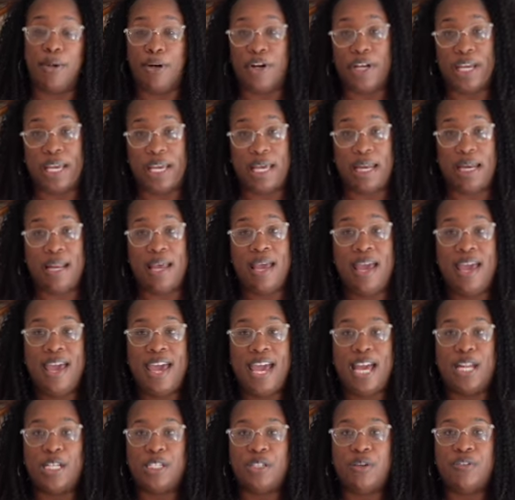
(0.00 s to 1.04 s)
Birkin.
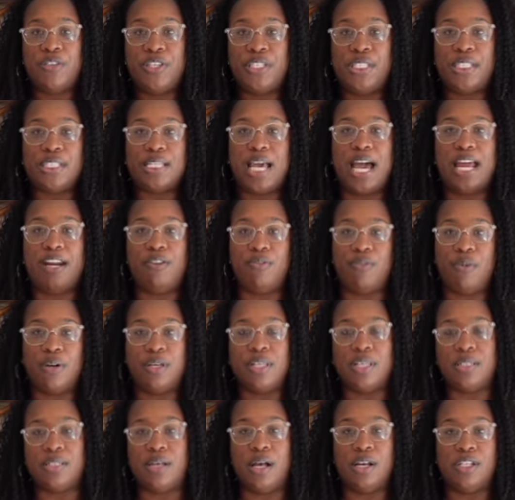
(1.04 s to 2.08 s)
And so this is kind of
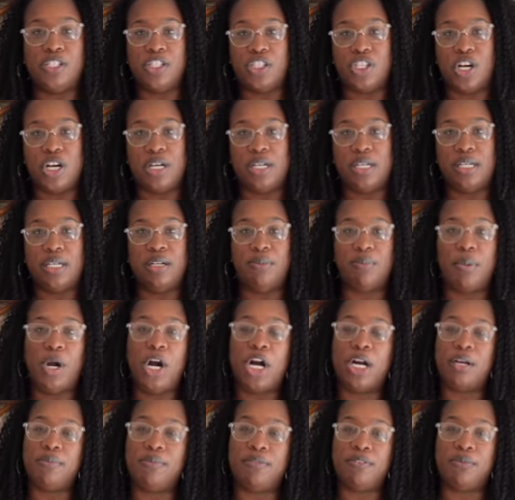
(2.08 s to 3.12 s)
where this all started. And
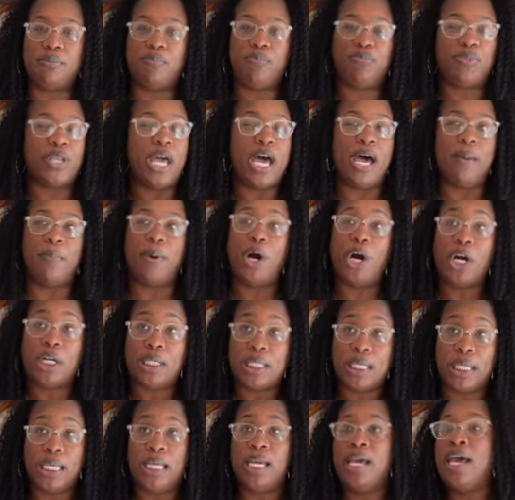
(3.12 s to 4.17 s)

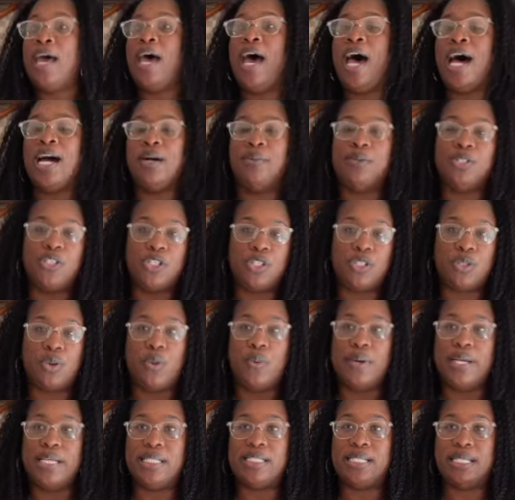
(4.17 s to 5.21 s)
partly I was just
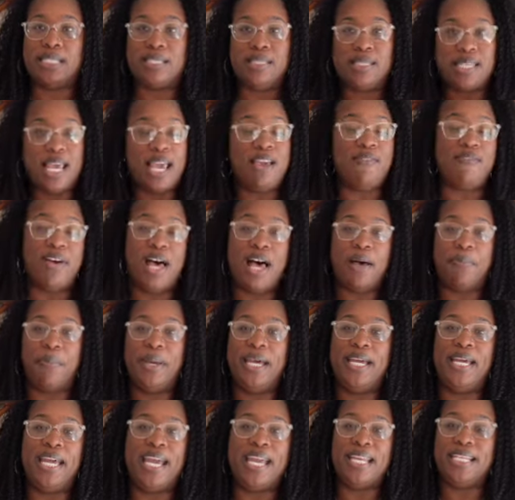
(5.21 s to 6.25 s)
going to save up
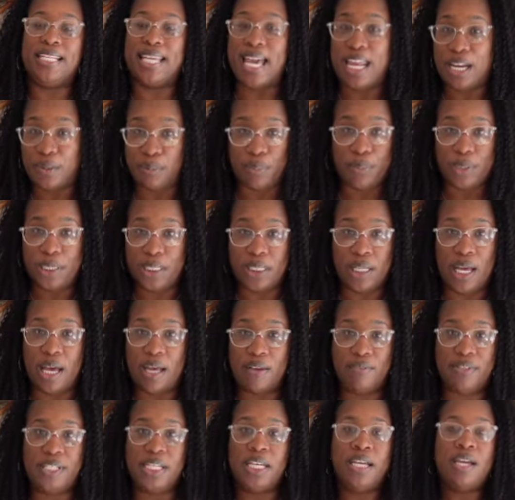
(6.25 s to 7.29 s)
and get it
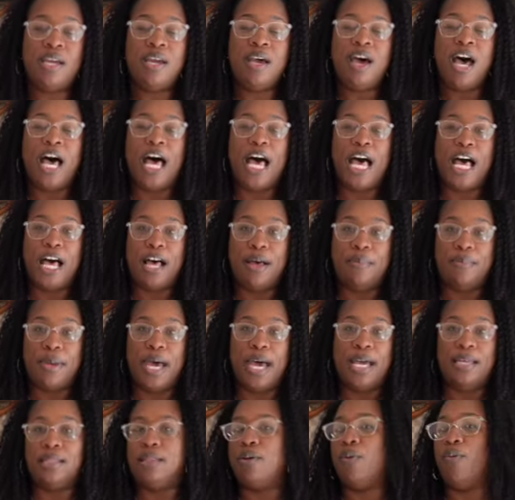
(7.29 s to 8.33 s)
pre-loved.
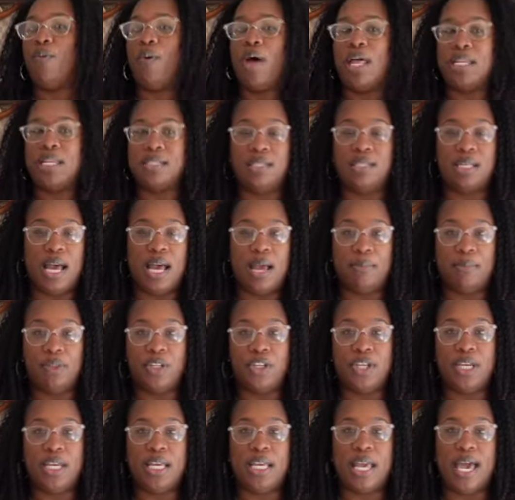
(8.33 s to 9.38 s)
The ones that I'm
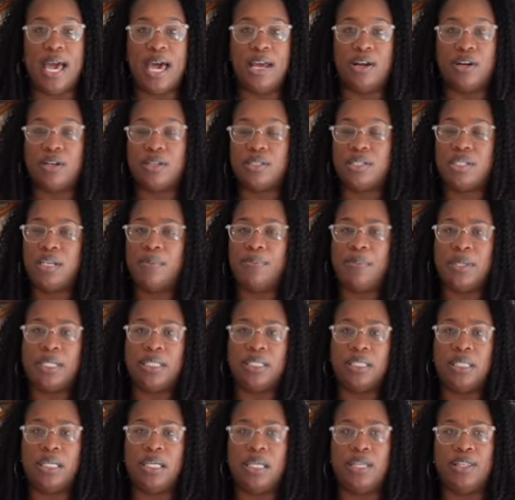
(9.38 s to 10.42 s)
looking at are
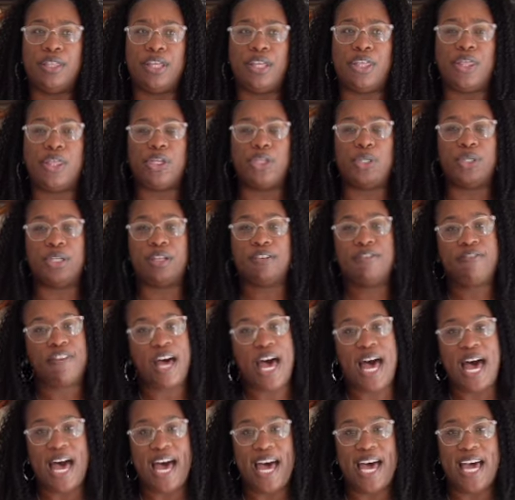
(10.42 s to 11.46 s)
typically the
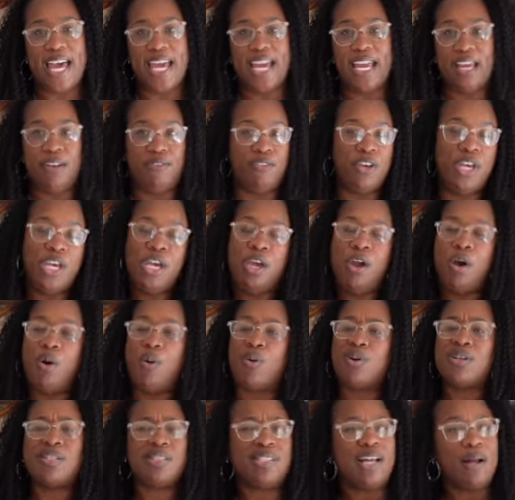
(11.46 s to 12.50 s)
35
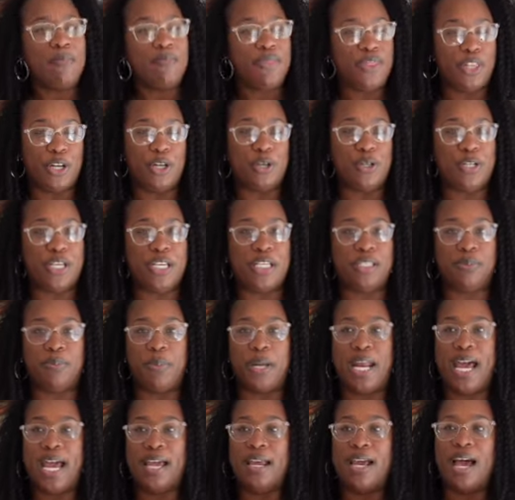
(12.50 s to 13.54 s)
or some 30s,
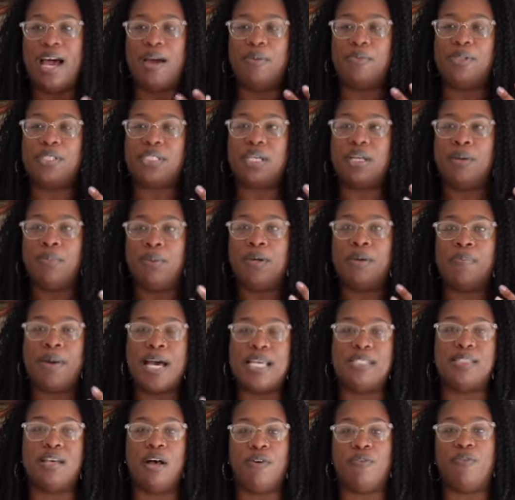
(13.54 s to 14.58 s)
but I was going to put
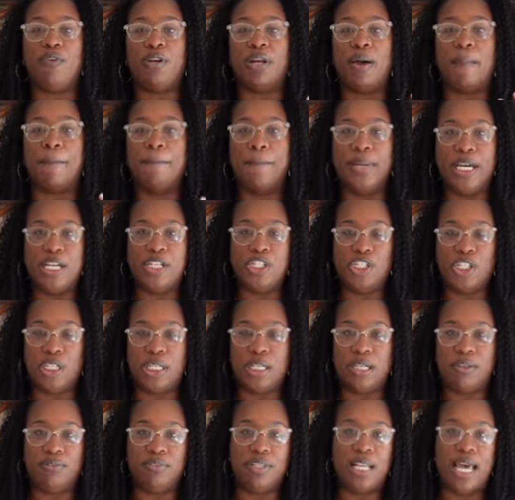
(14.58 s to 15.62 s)
myself on a budget of